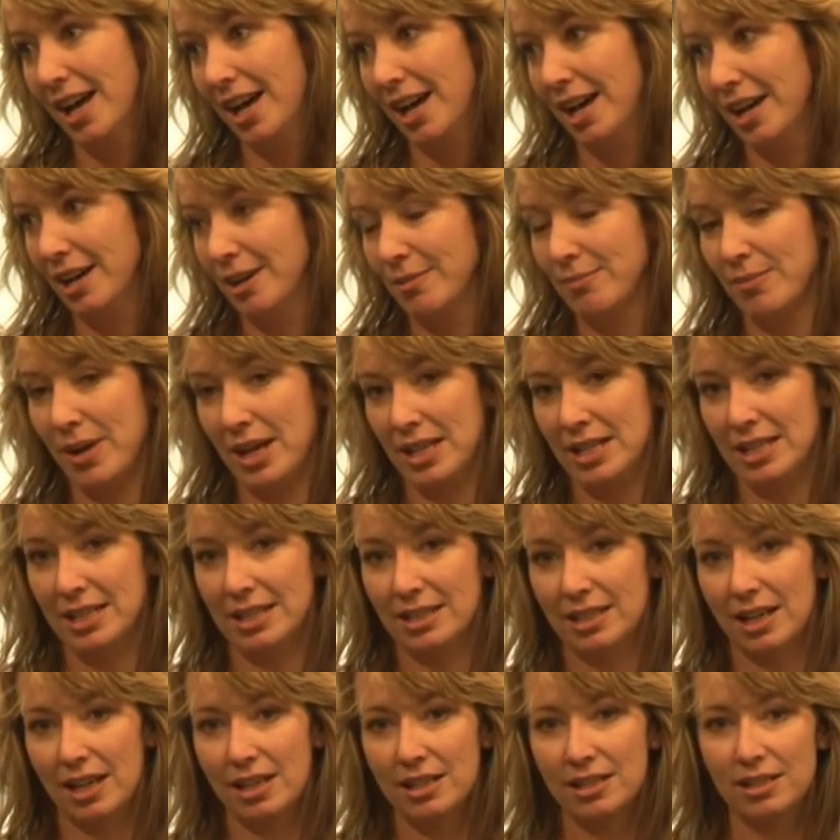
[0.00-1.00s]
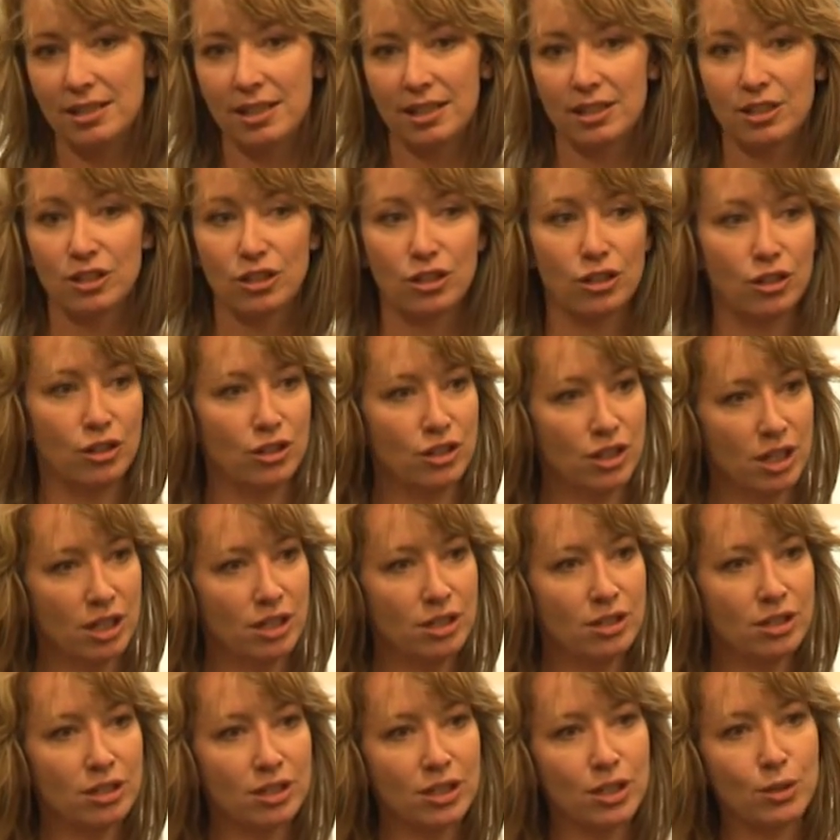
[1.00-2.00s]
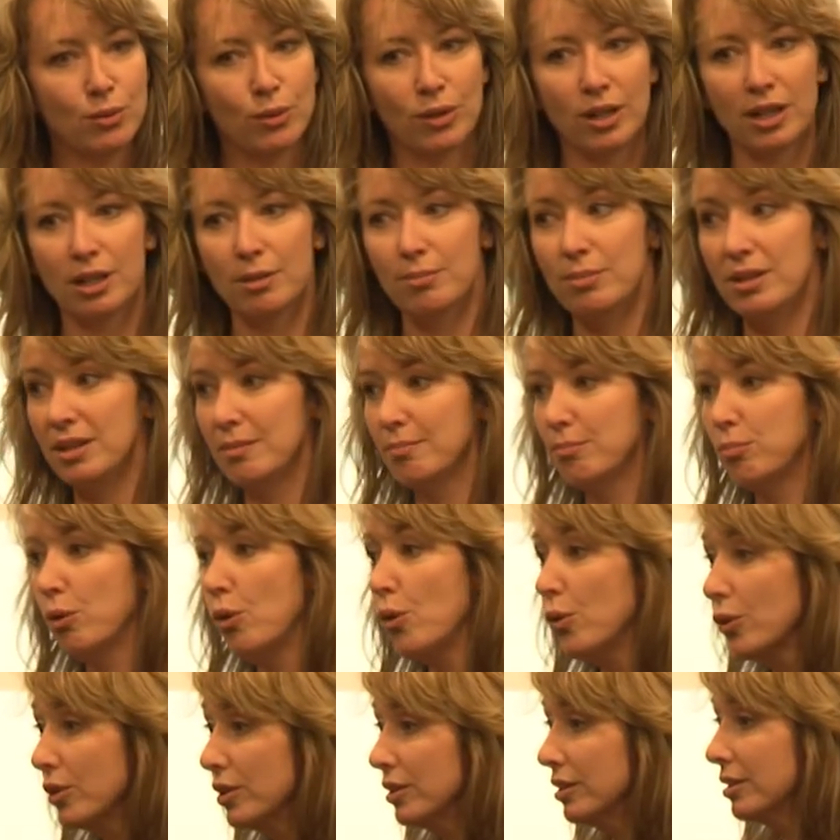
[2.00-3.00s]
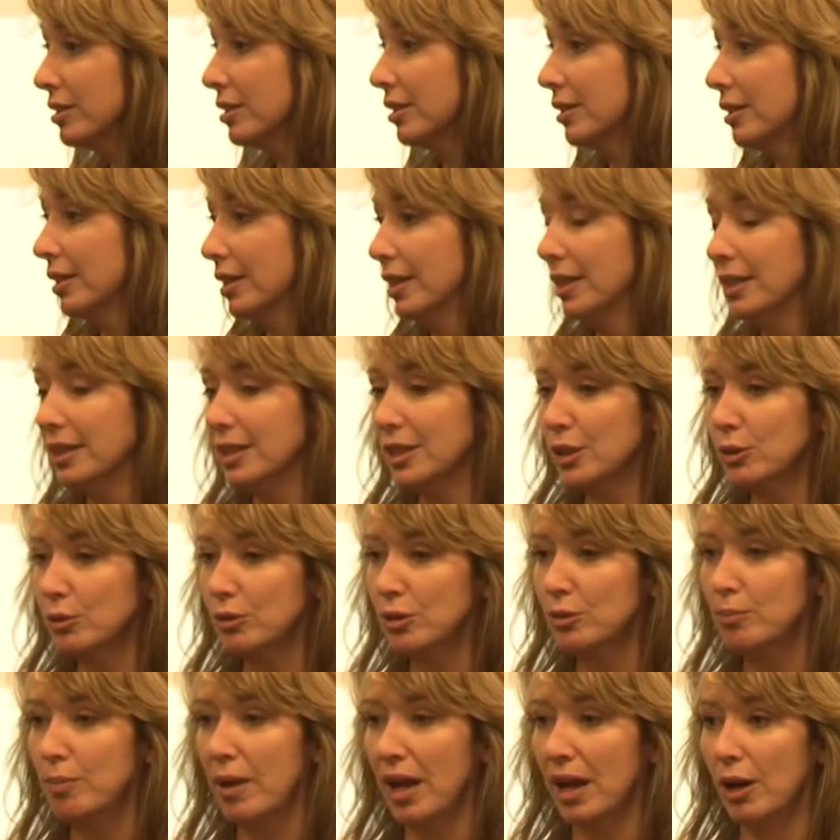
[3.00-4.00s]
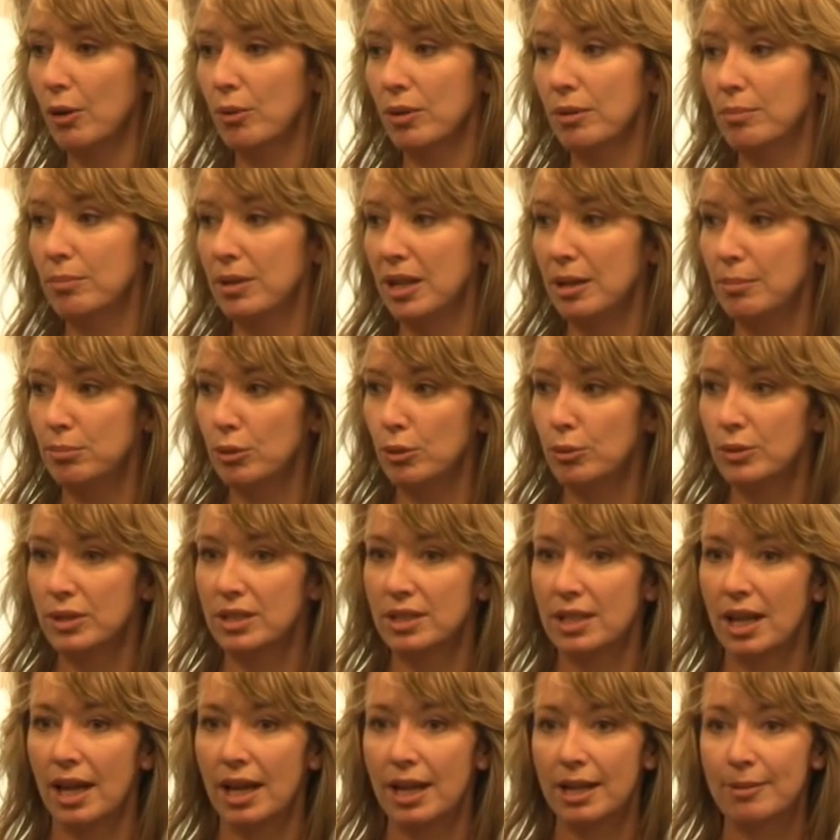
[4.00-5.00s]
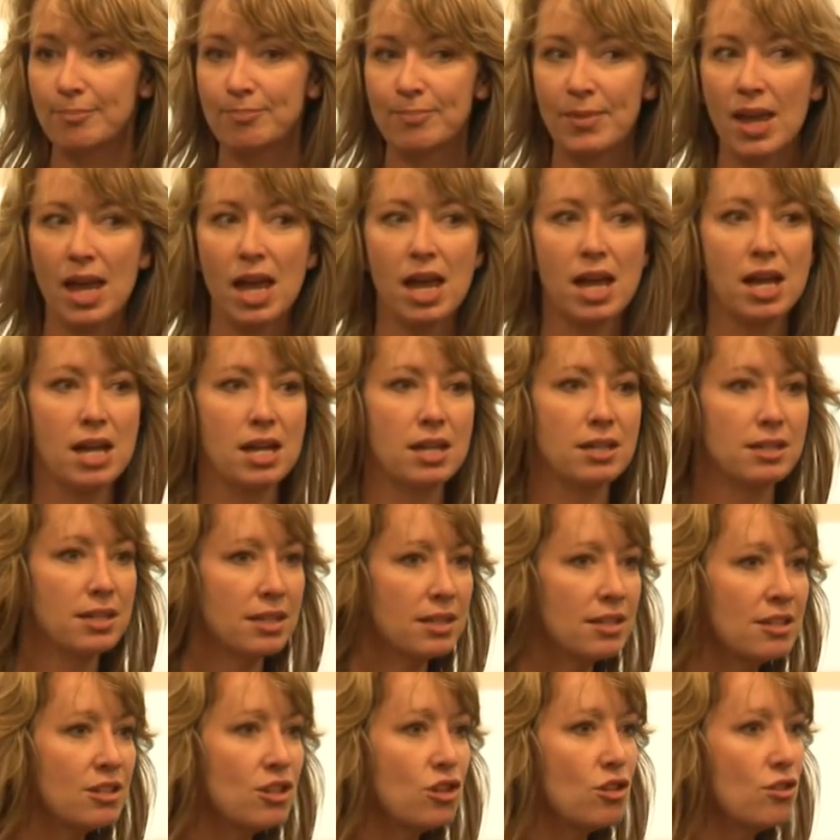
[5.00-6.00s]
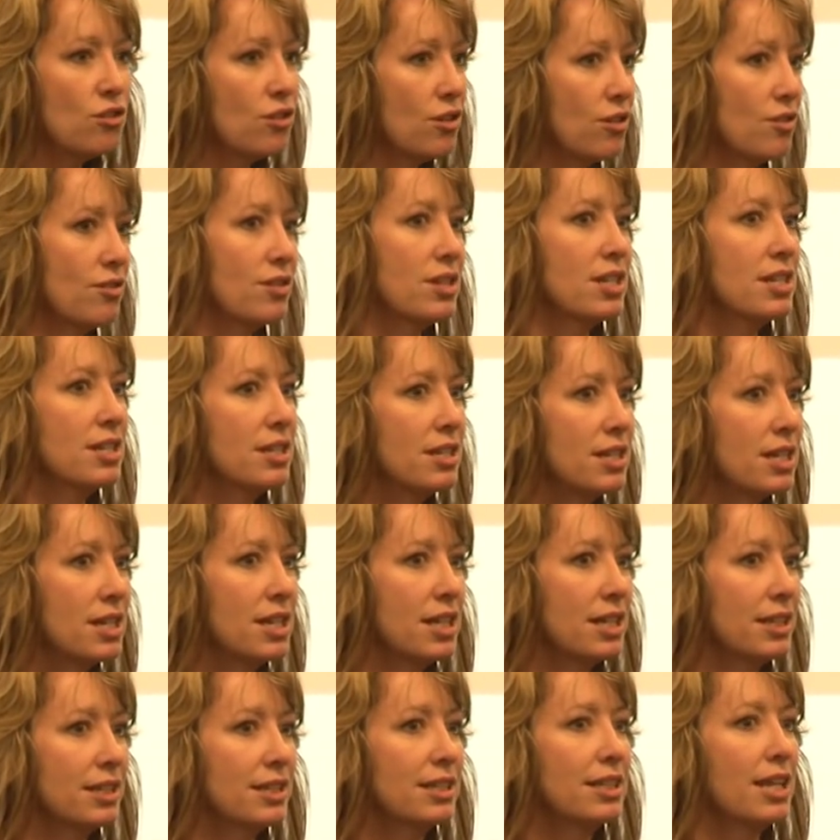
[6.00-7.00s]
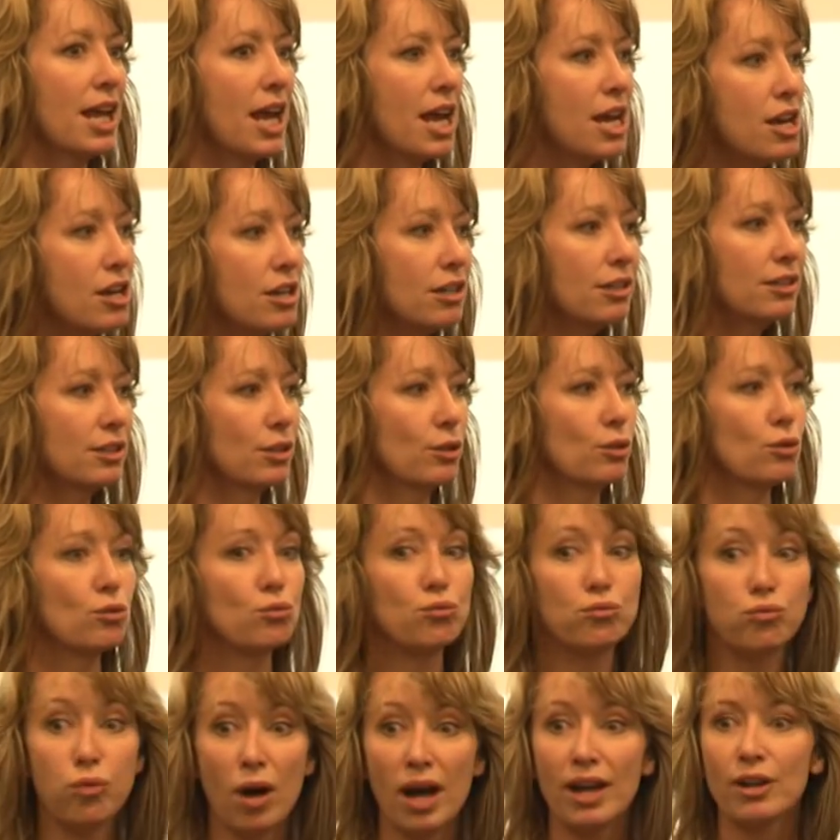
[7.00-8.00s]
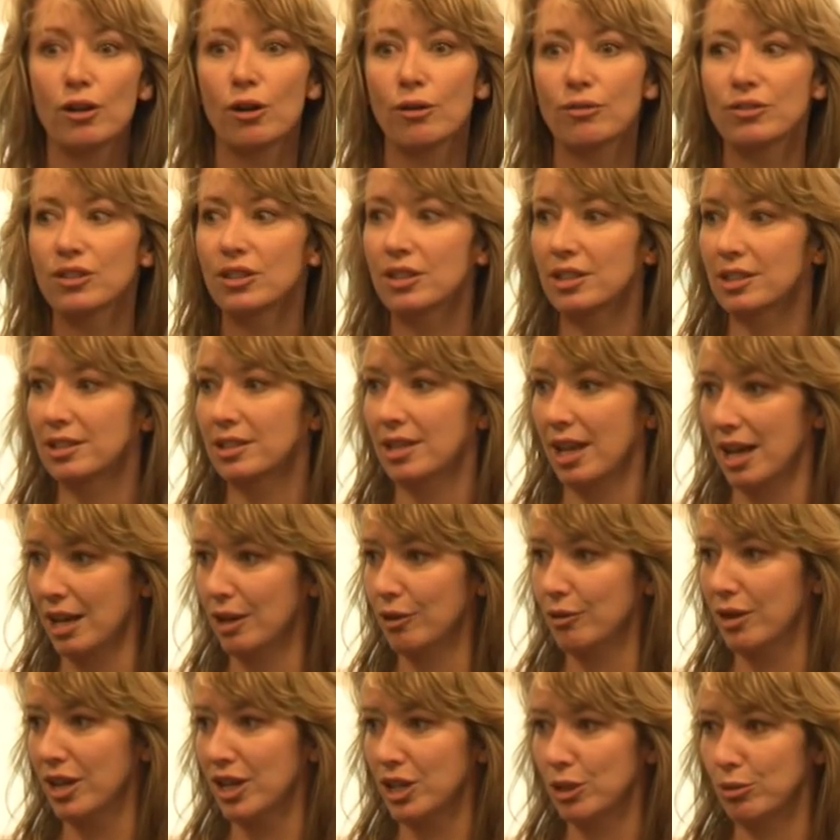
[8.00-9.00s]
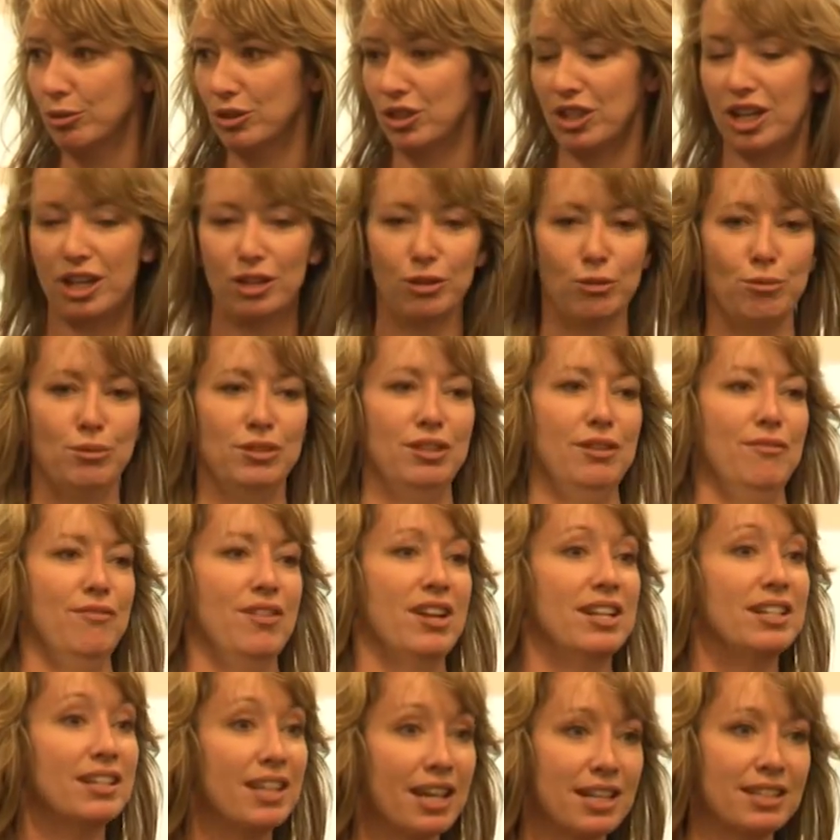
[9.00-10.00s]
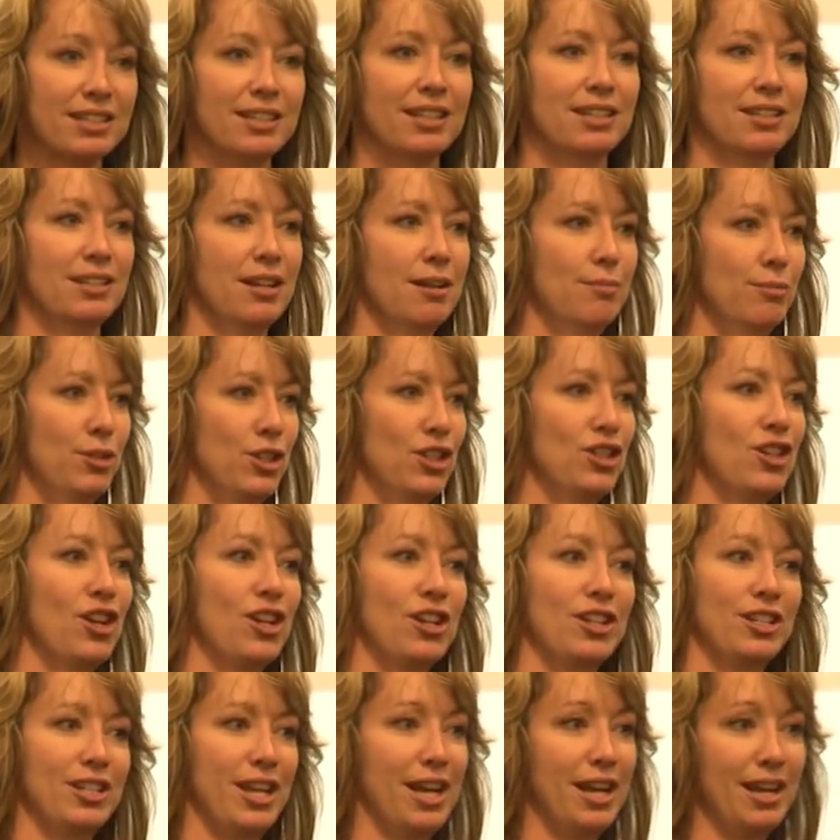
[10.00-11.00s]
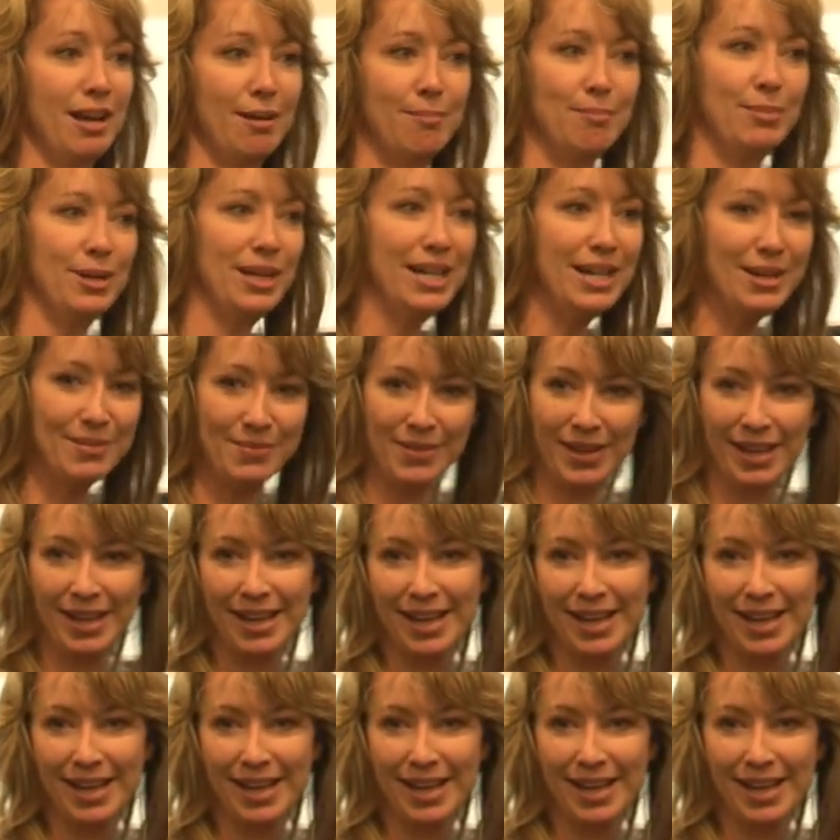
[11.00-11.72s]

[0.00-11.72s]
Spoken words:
I decided that search engines were going to be important. This was back when people were saying, didn't you know the internet's dead? This was right after the tech crash, which I thought was a fantastic time to start a tech company,